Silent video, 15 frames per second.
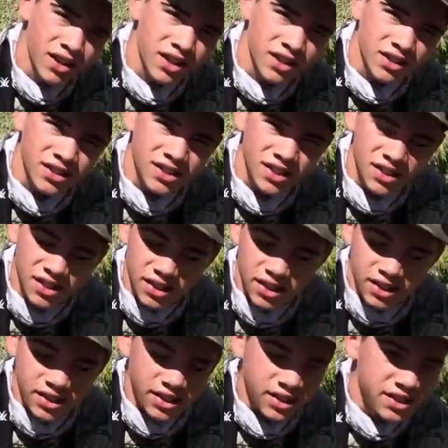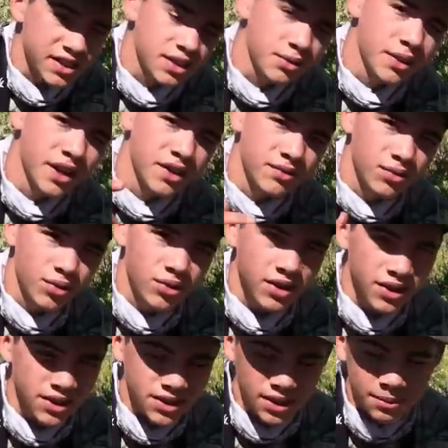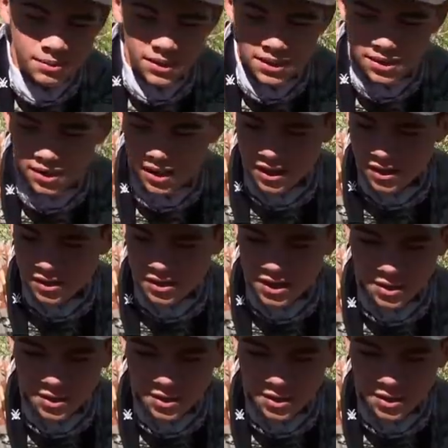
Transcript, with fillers: the lungs and she ran forward and jumped it, so I hit